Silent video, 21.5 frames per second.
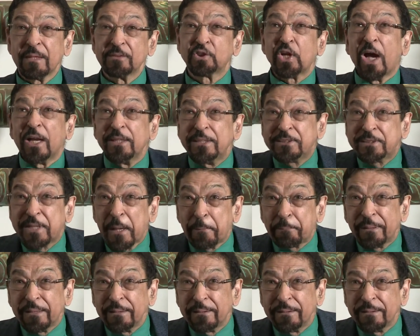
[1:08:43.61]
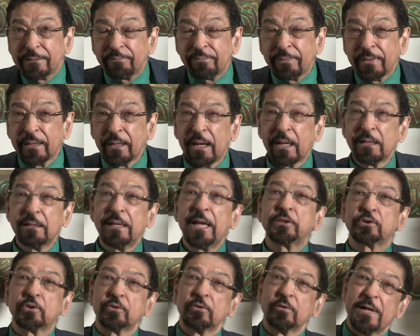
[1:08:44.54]
Charlie Chaplin, and
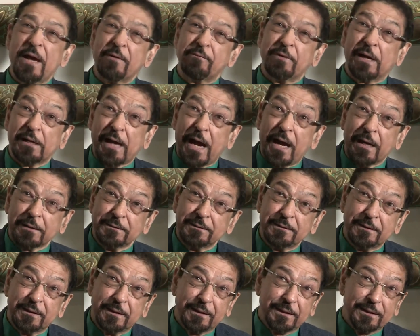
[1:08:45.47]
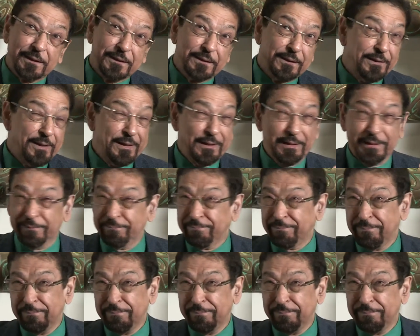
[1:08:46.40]
later on Eva Gardner,